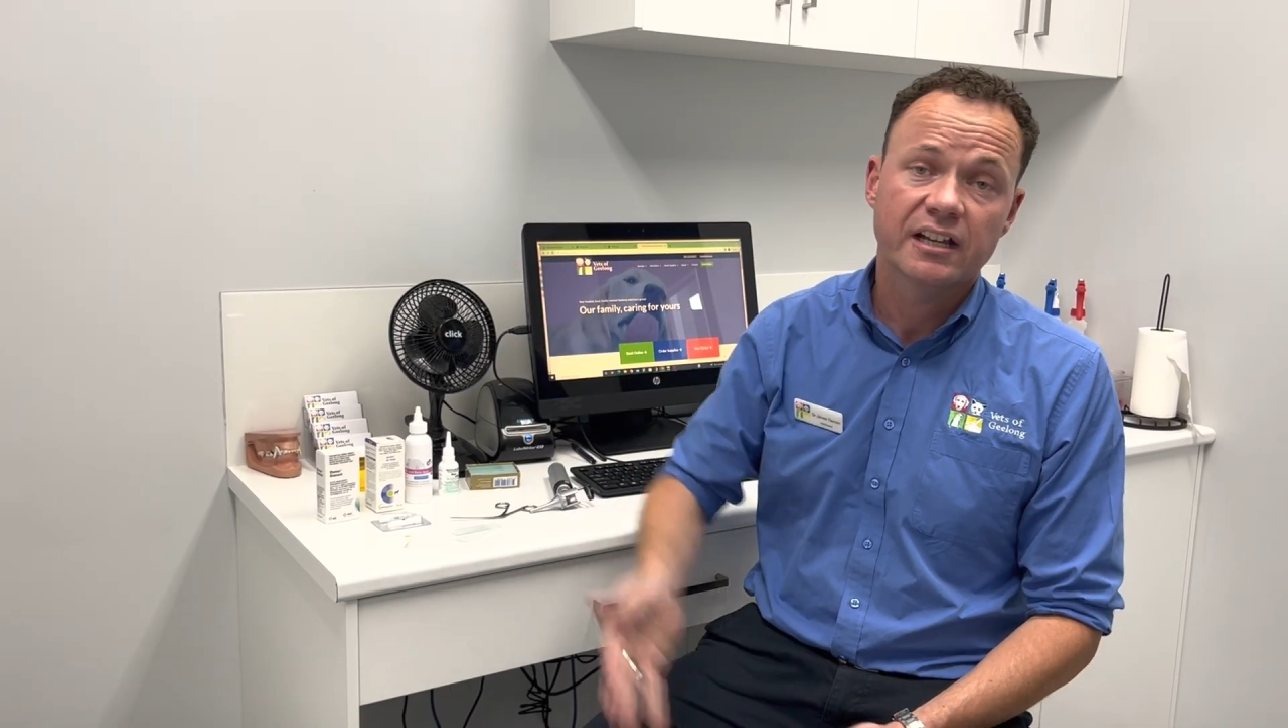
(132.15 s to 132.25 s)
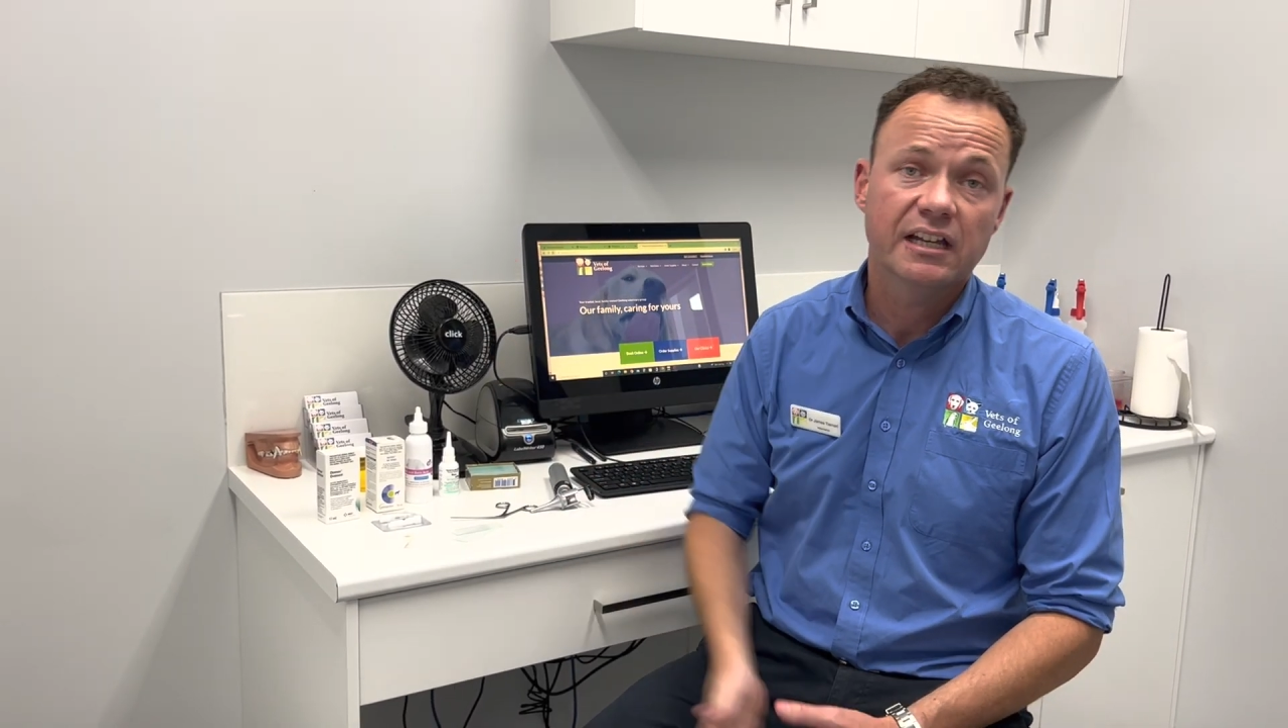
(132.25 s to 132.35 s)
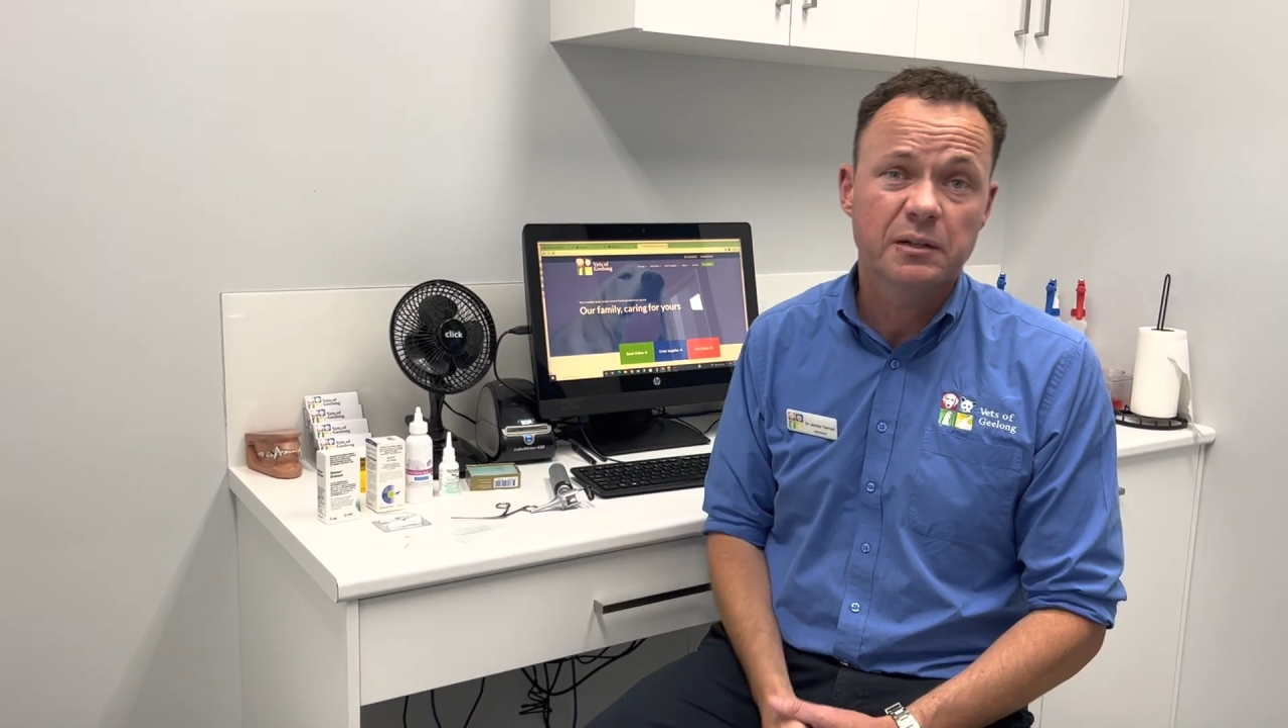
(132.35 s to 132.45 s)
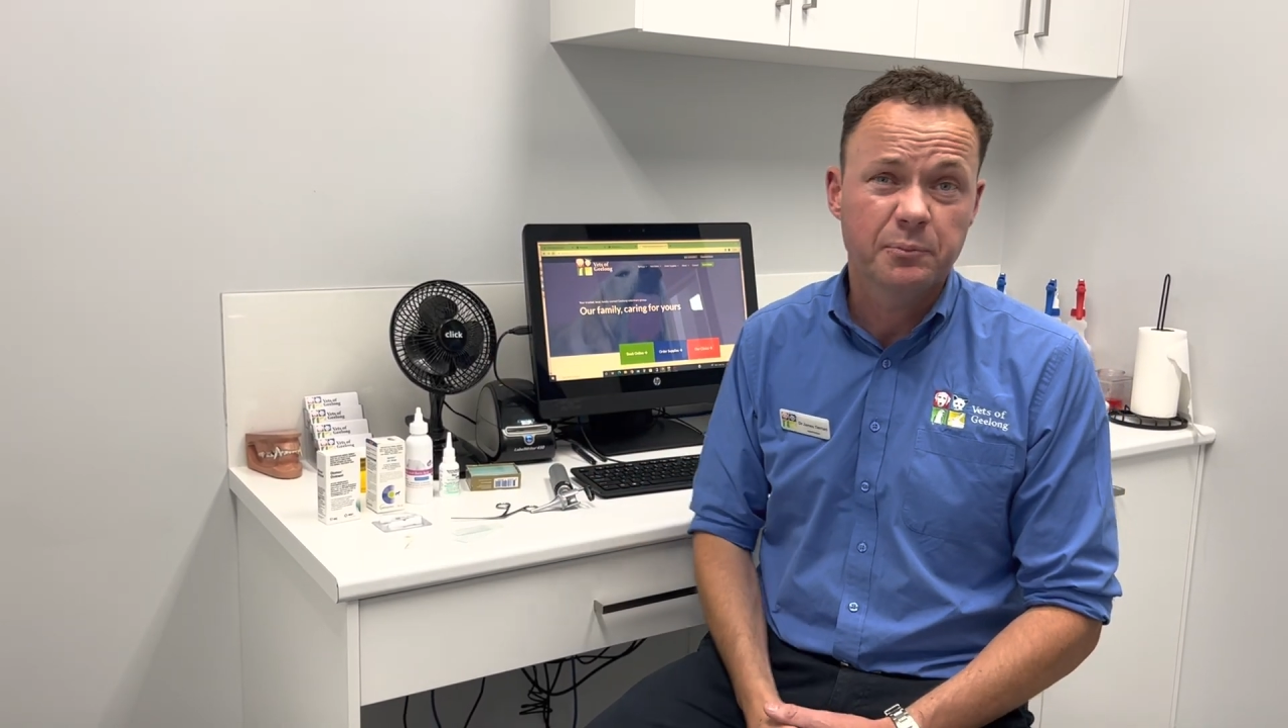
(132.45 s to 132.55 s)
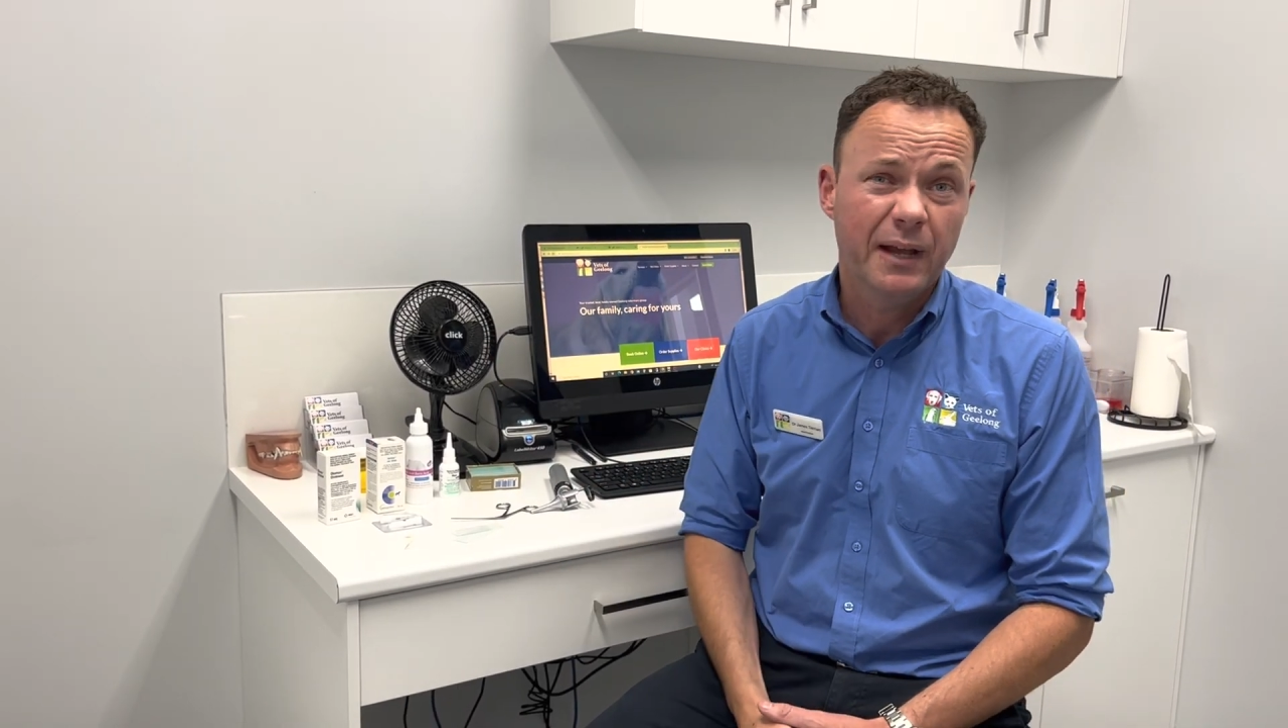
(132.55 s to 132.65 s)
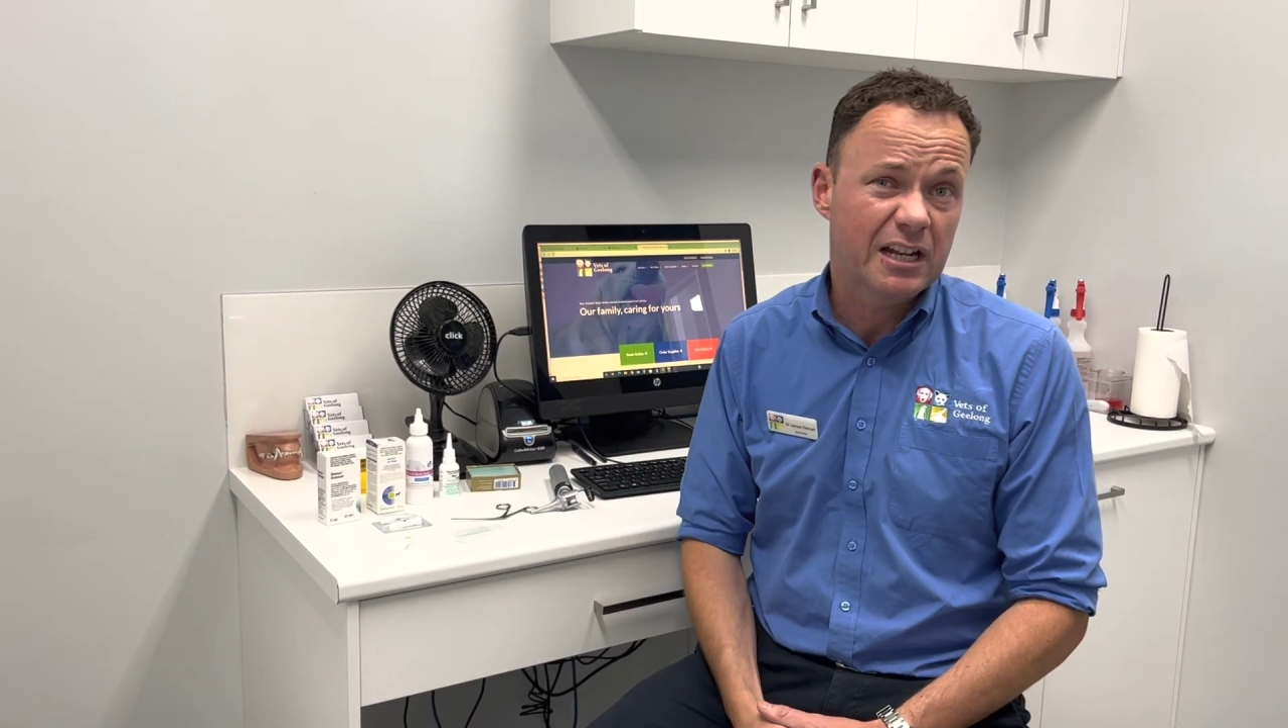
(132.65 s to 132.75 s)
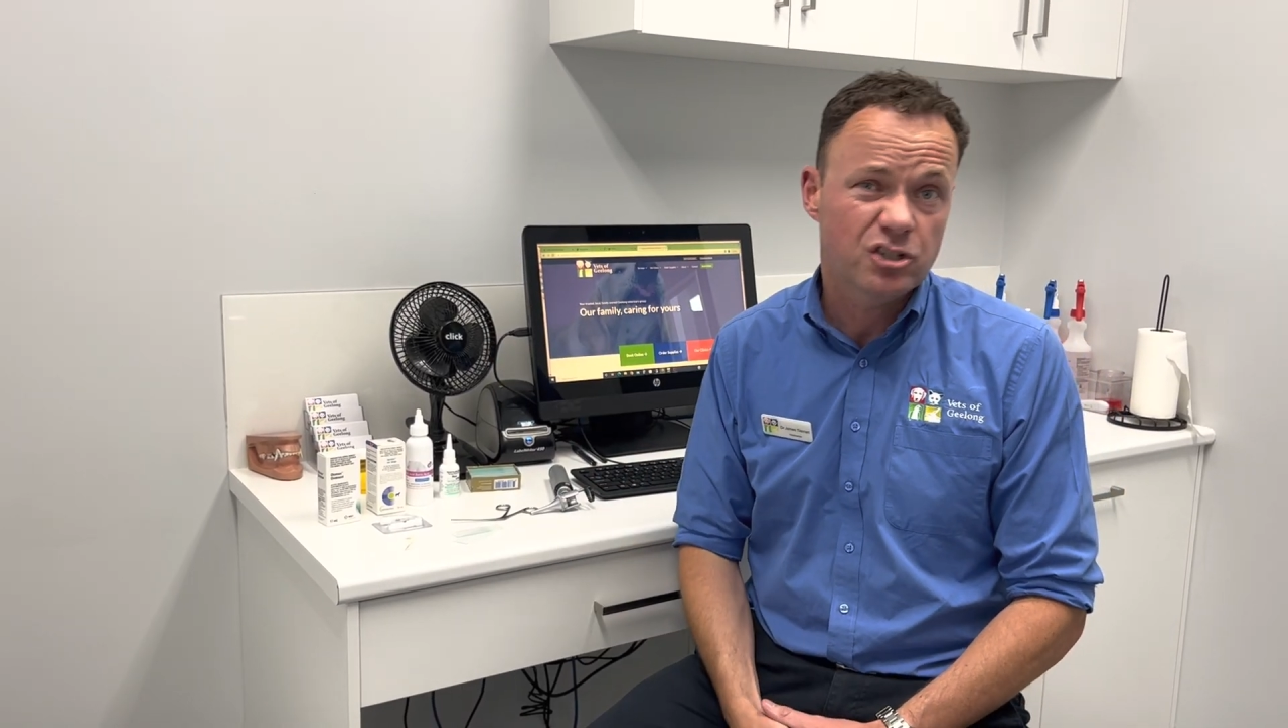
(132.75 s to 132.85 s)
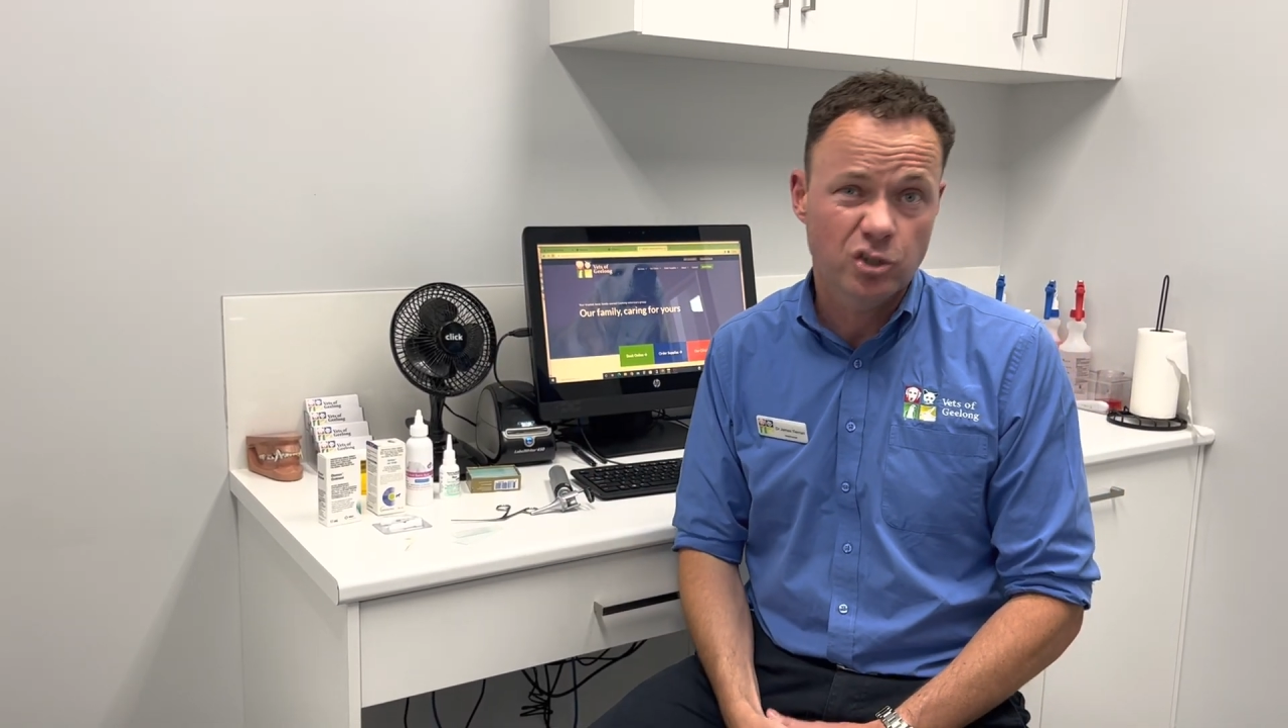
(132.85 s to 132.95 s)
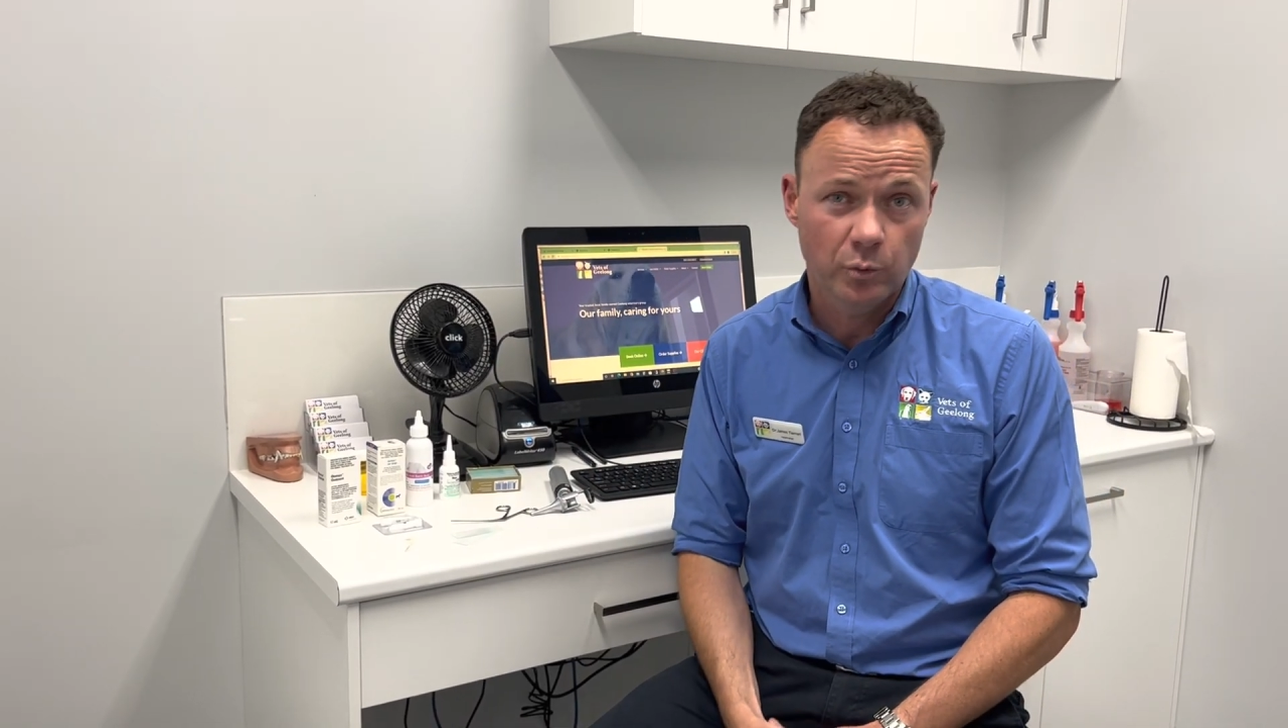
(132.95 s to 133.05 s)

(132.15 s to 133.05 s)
In about 2